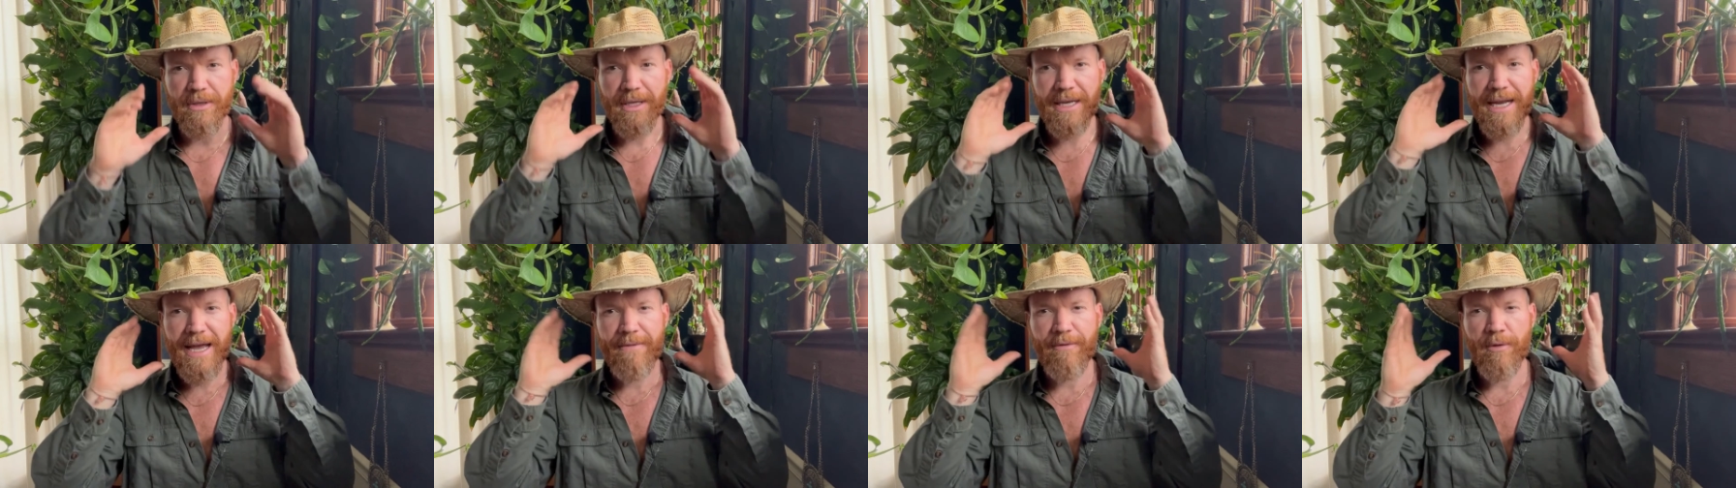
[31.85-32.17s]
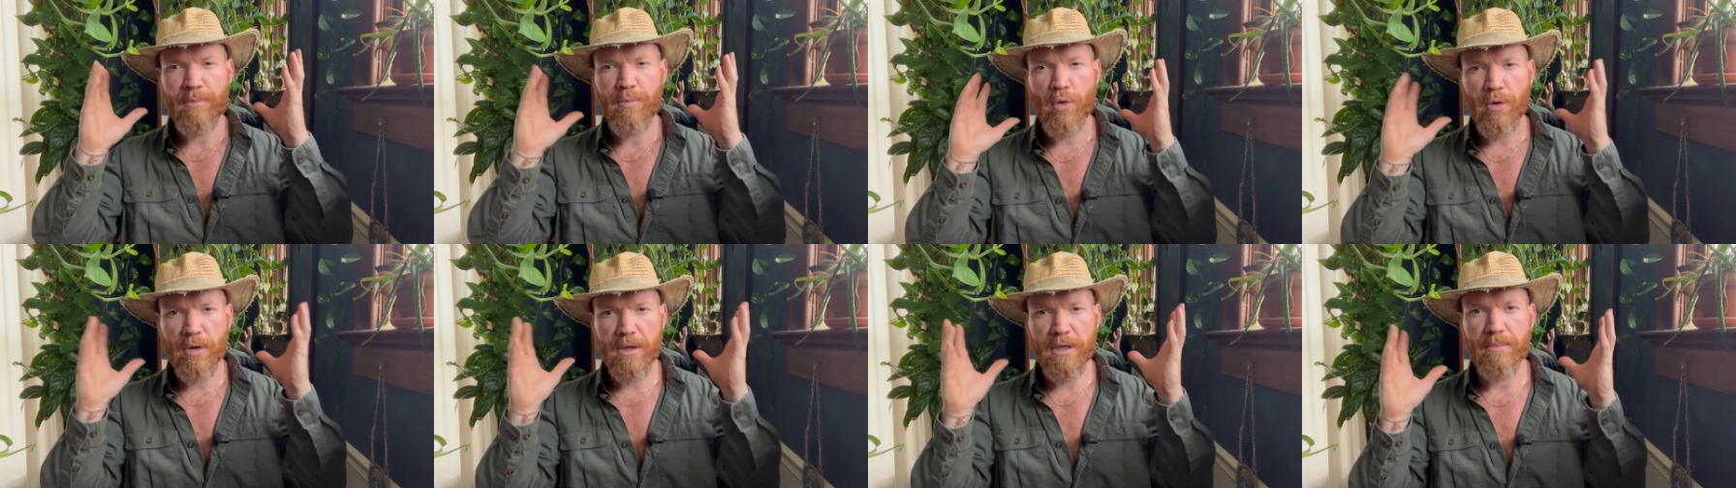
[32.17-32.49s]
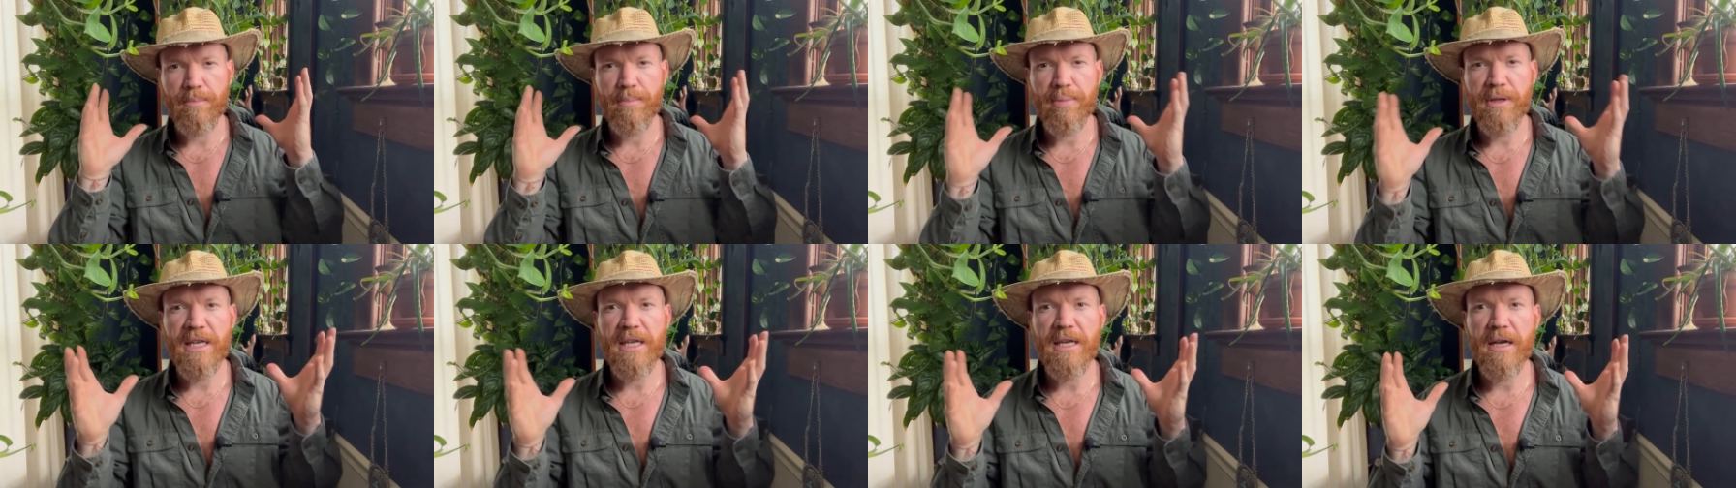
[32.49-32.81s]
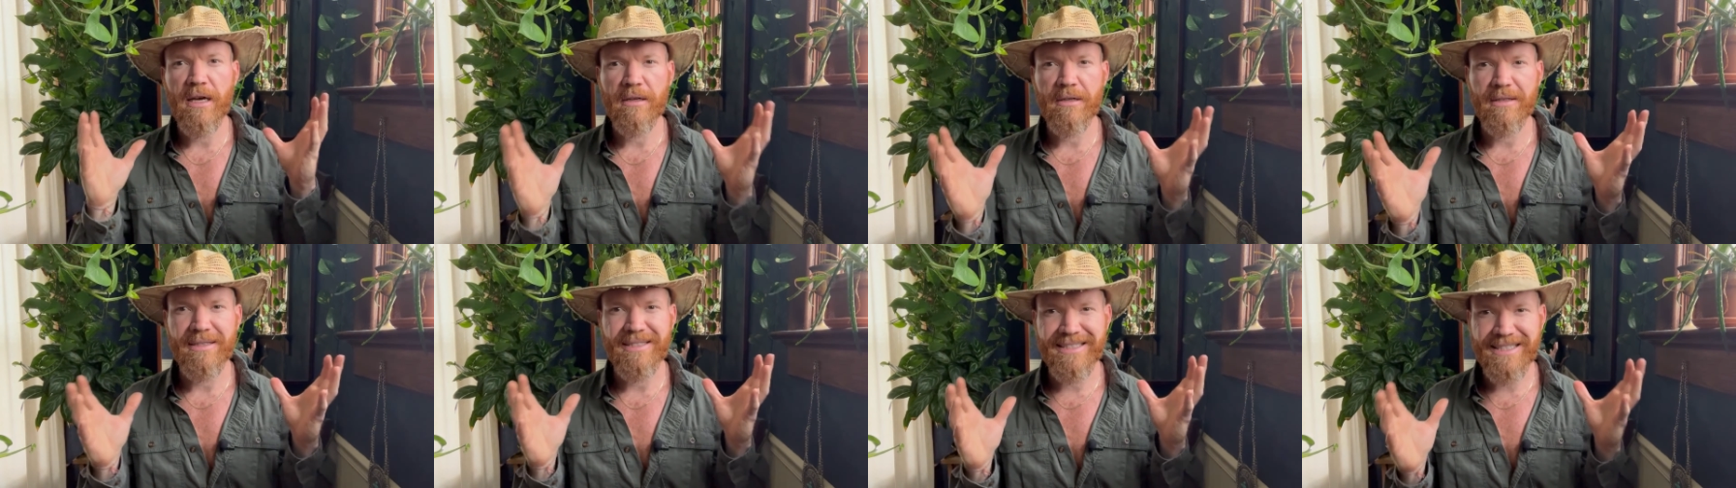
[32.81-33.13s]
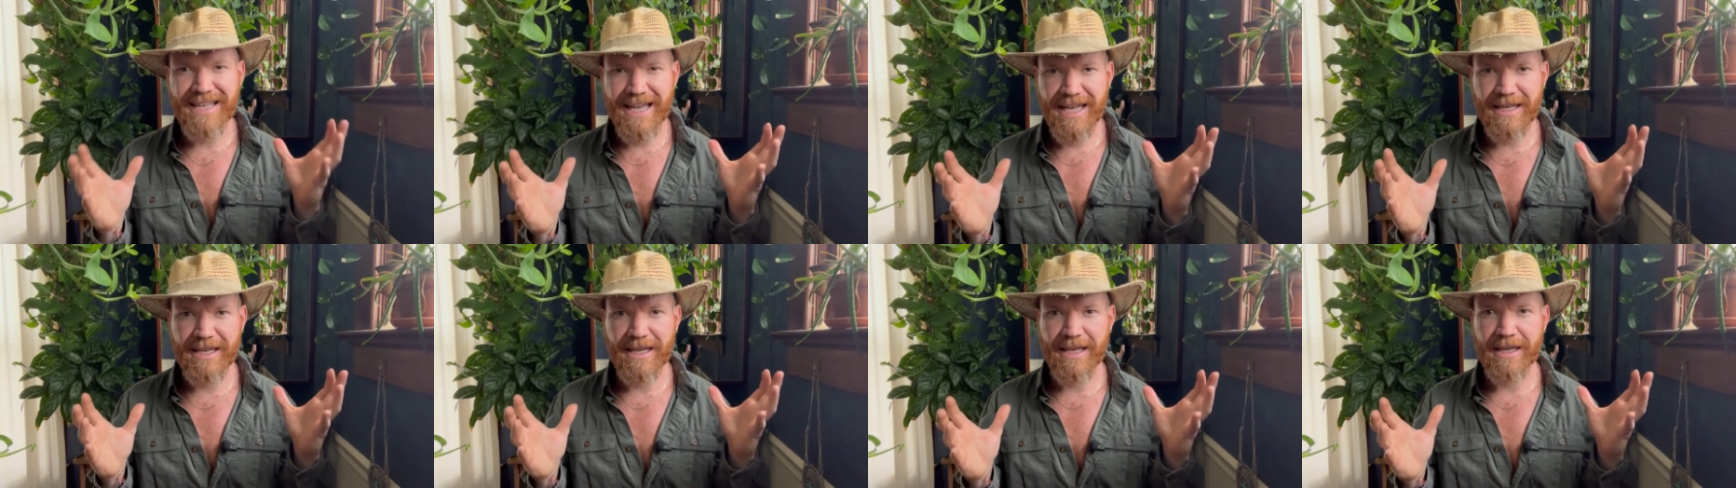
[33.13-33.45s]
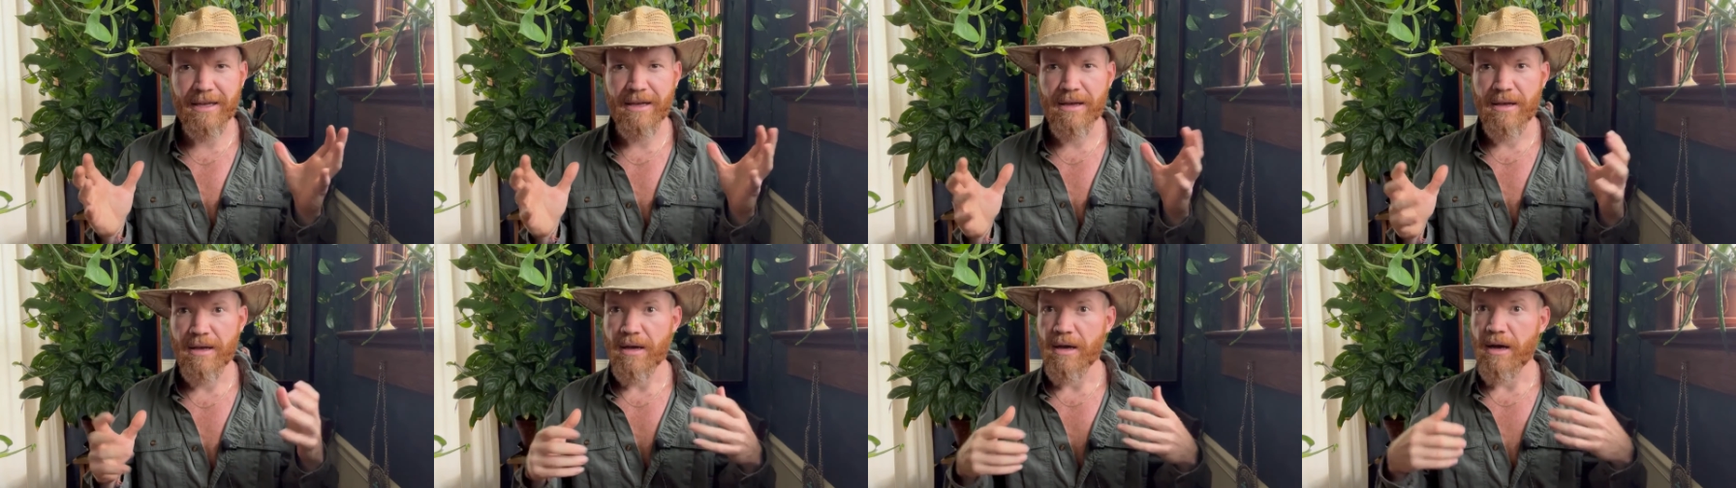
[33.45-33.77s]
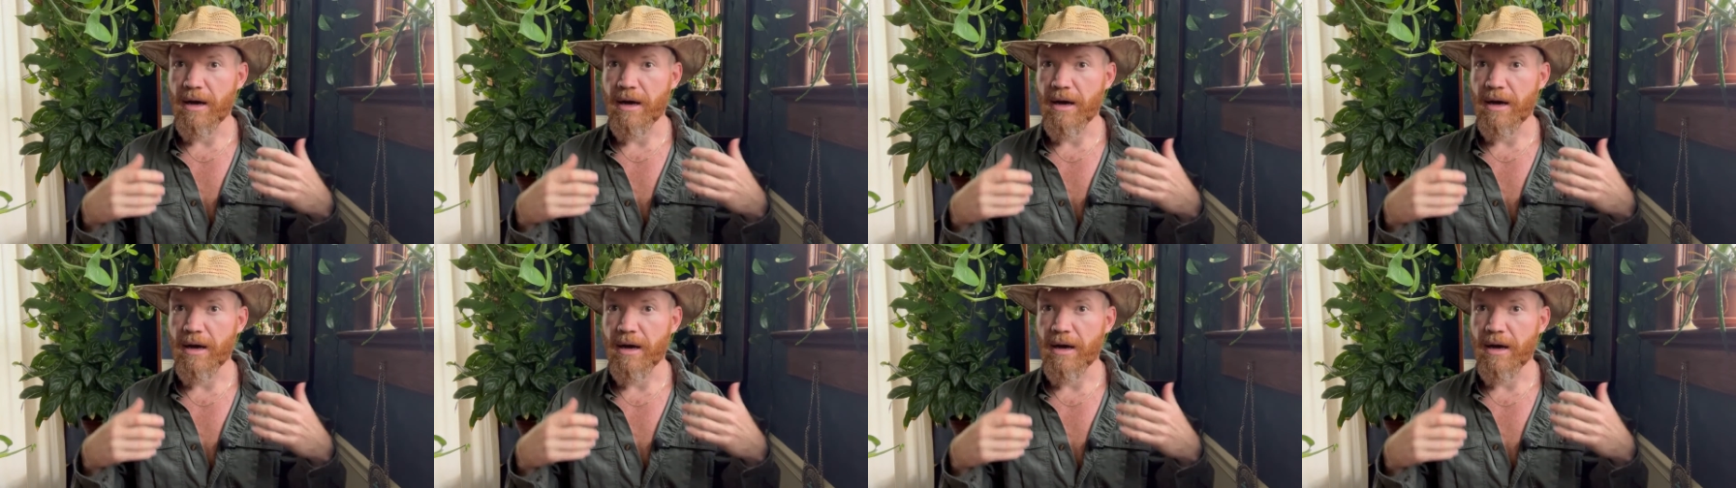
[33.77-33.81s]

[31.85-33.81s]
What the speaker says: can have a more complete understanding